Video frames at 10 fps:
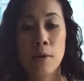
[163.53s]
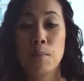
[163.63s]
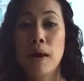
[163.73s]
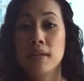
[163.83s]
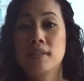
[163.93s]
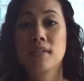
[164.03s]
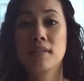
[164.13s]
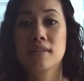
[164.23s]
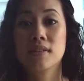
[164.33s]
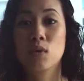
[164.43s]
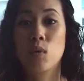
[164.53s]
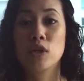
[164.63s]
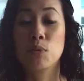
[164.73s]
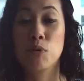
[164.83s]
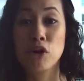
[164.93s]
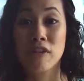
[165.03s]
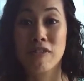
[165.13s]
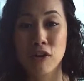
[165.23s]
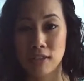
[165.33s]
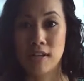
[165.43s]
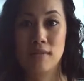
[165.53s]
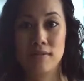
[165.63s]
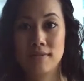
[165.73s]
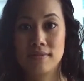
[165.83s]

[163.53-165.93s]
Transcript: But when you put your foot down,